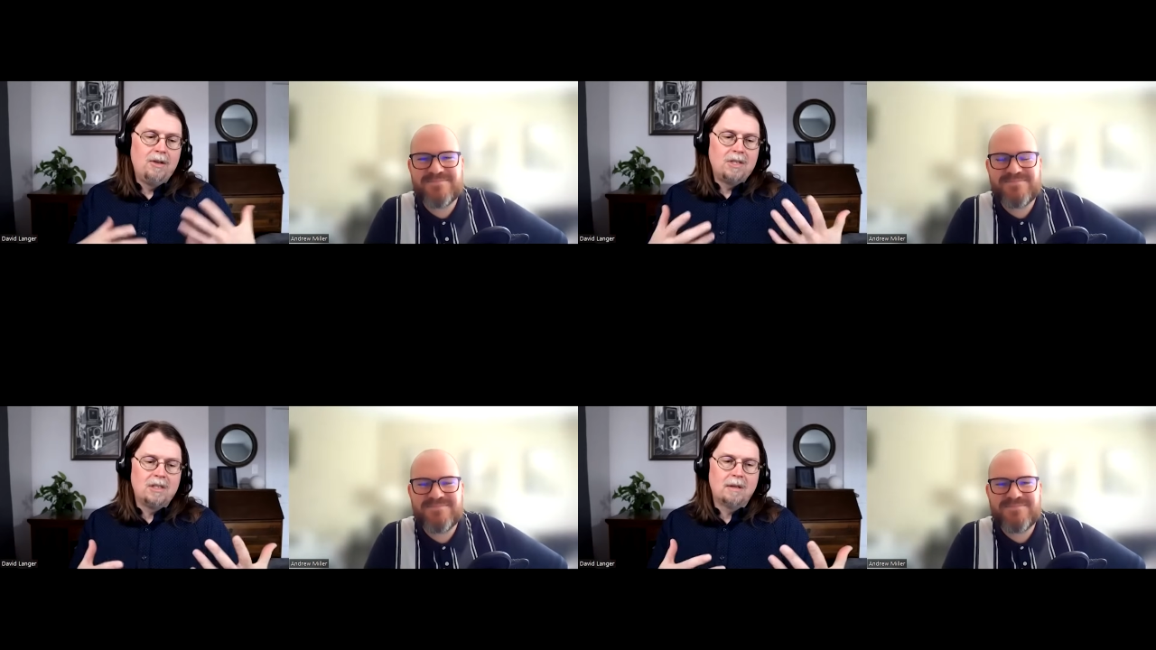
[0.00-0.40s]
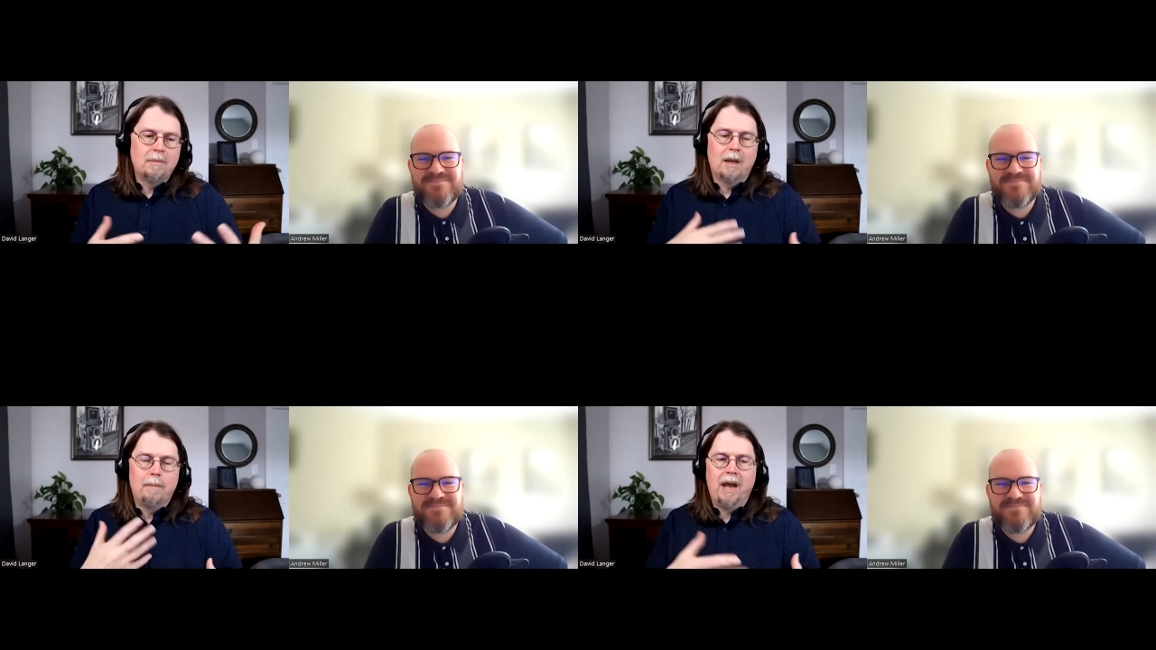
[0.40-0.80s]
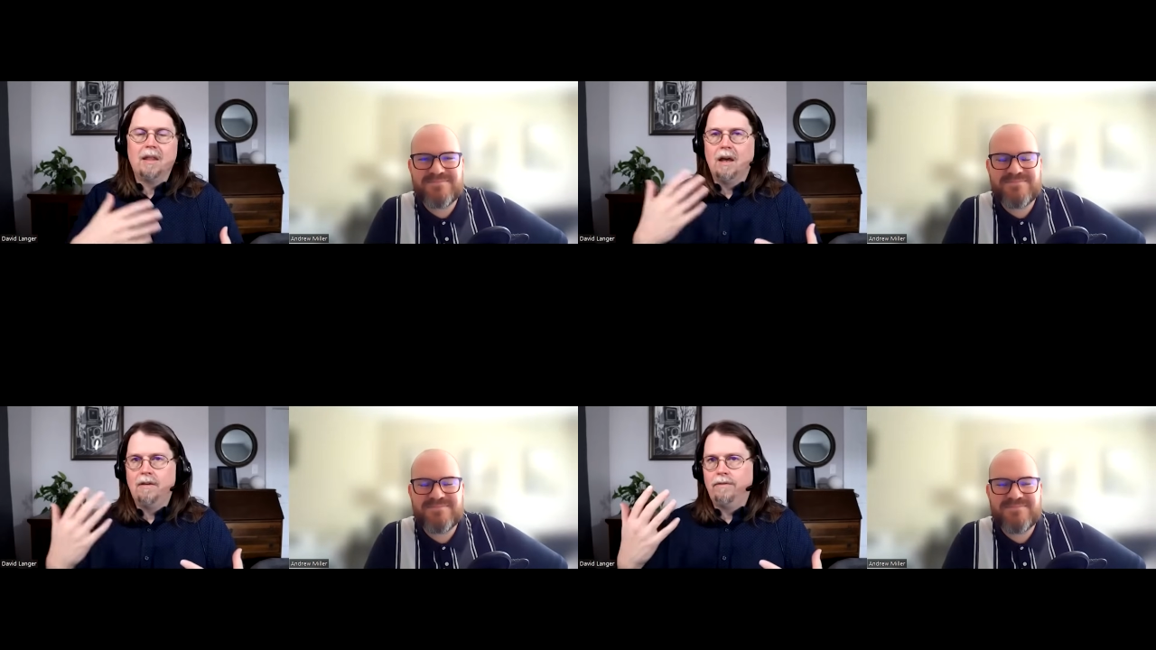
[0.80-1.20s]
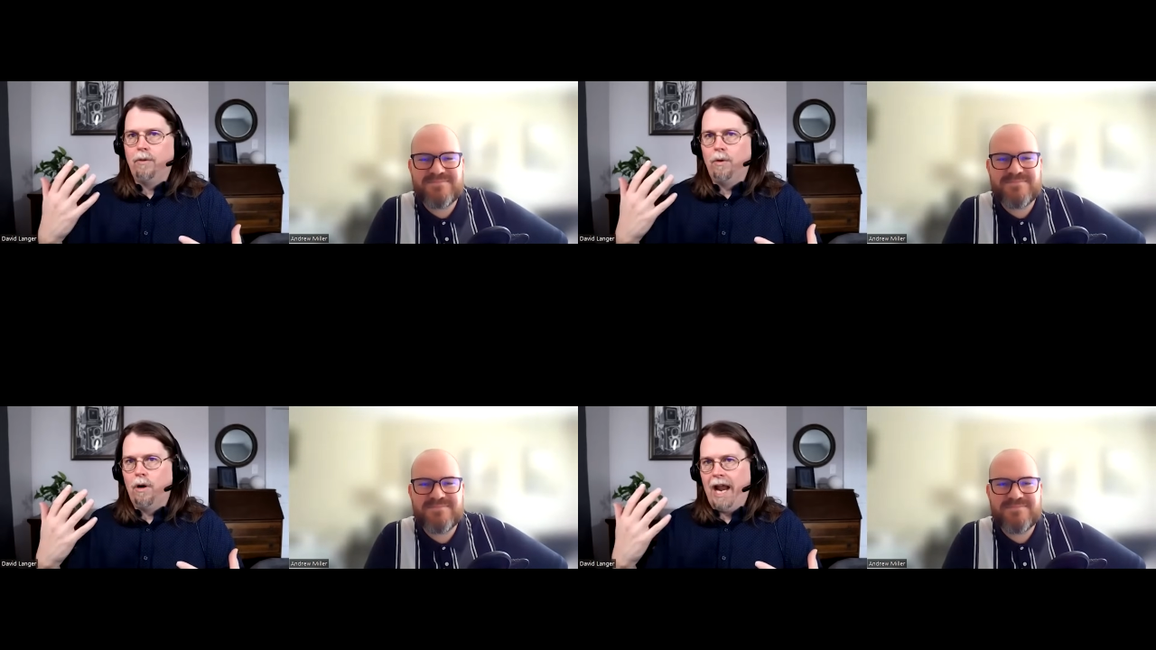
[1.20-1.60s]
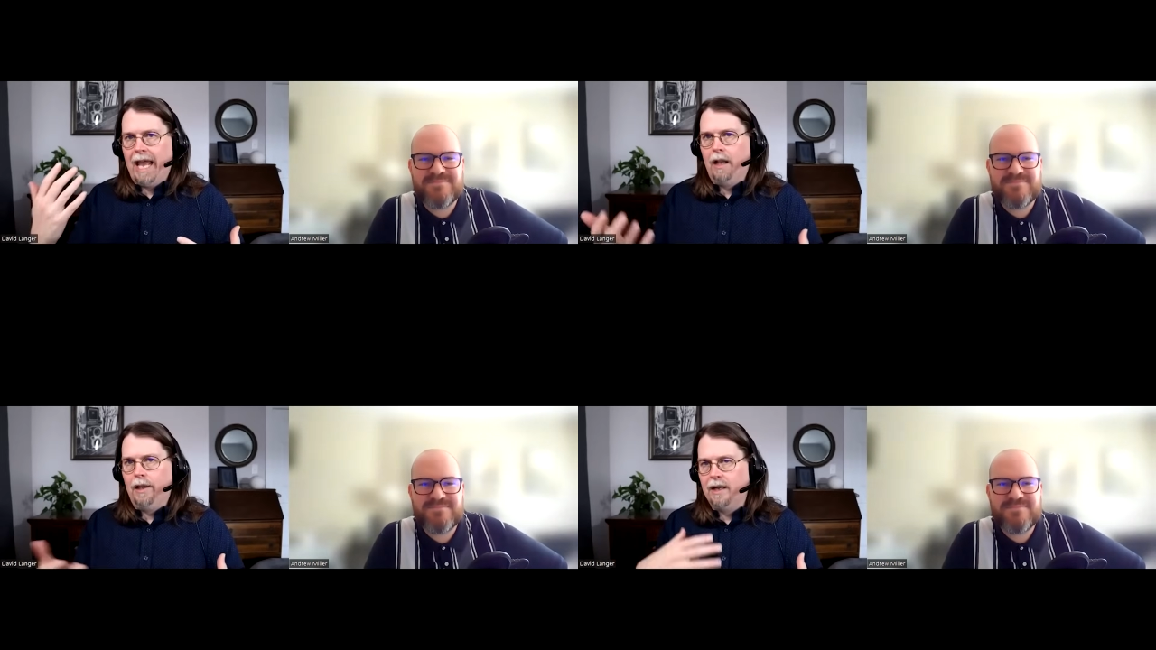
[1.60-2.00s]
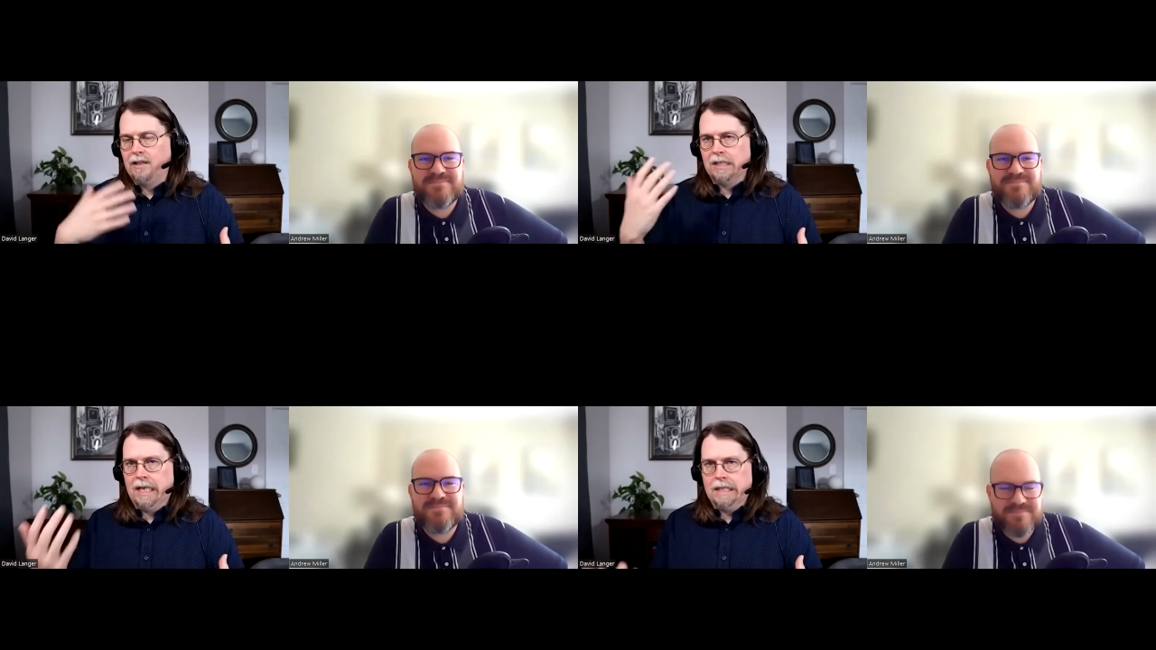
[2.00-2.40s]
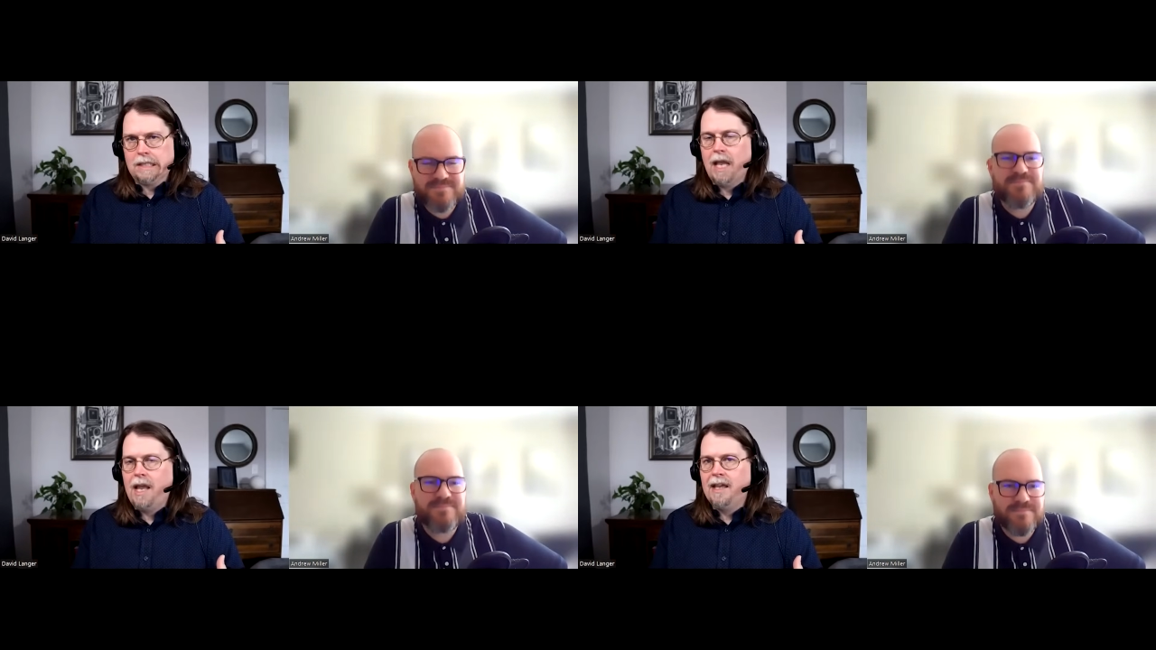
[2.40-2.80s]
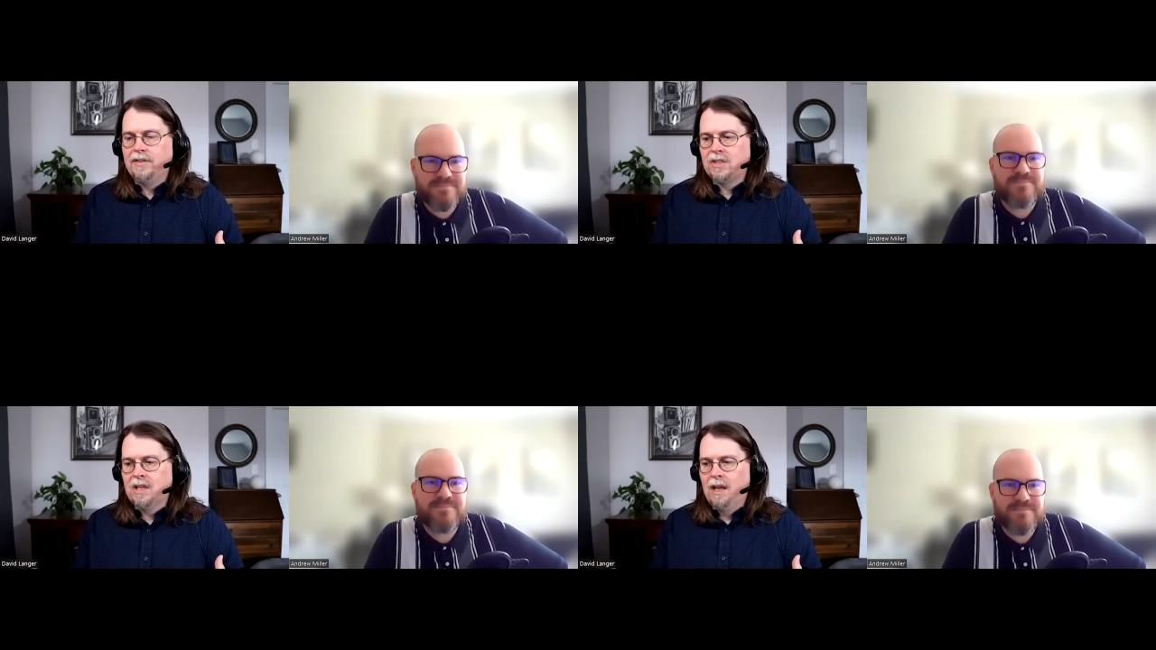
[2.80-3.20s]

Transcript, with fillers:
Speaker 1: something like Python for analytics and data science,